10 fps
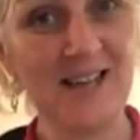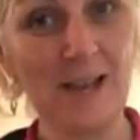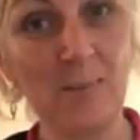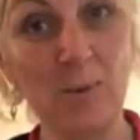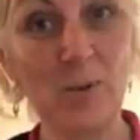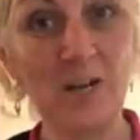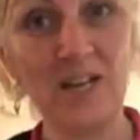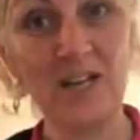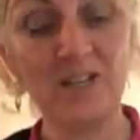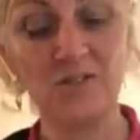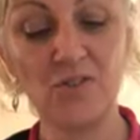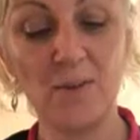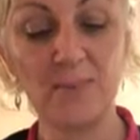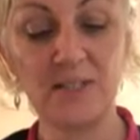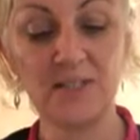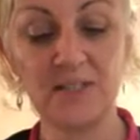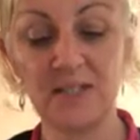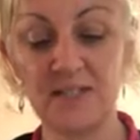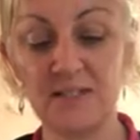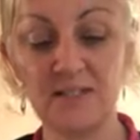And we're working in the tropics
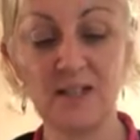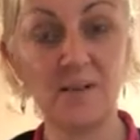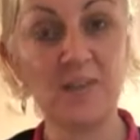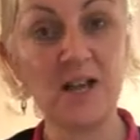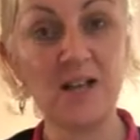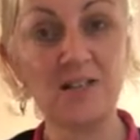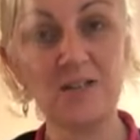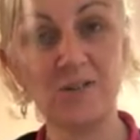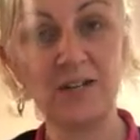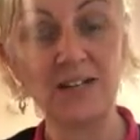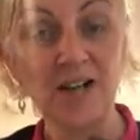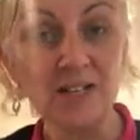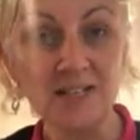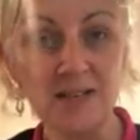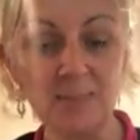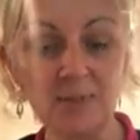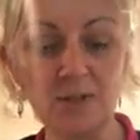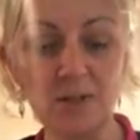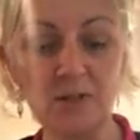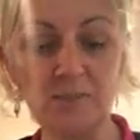in Solomon Islands and creating untempered
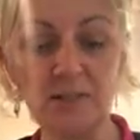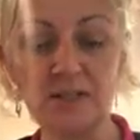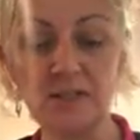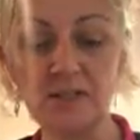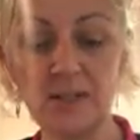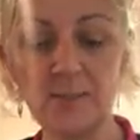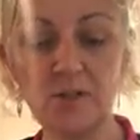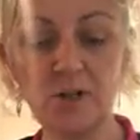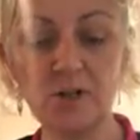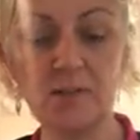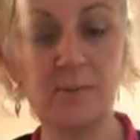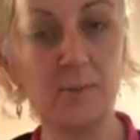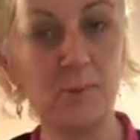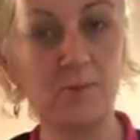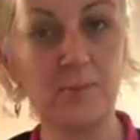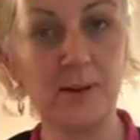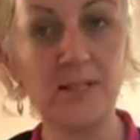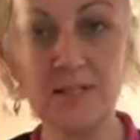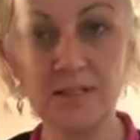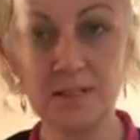chocolate, because untempered chocolate is a bit more
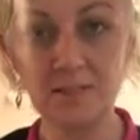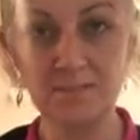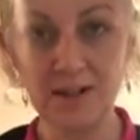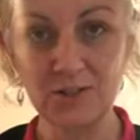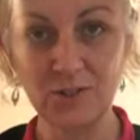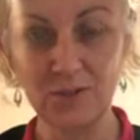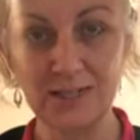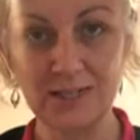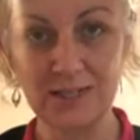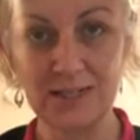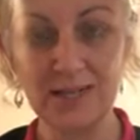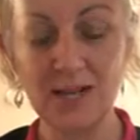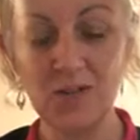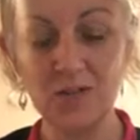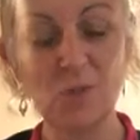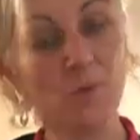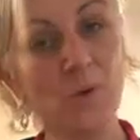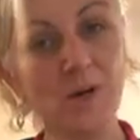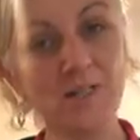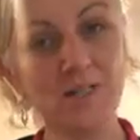robust. It doesn't melt so easily, so it
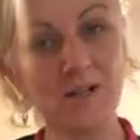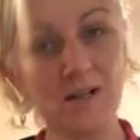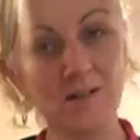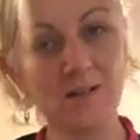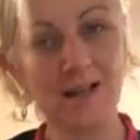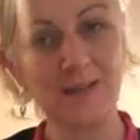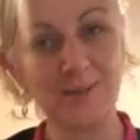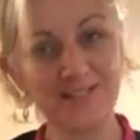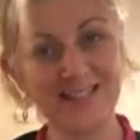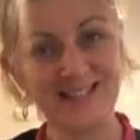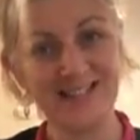works in hot climates.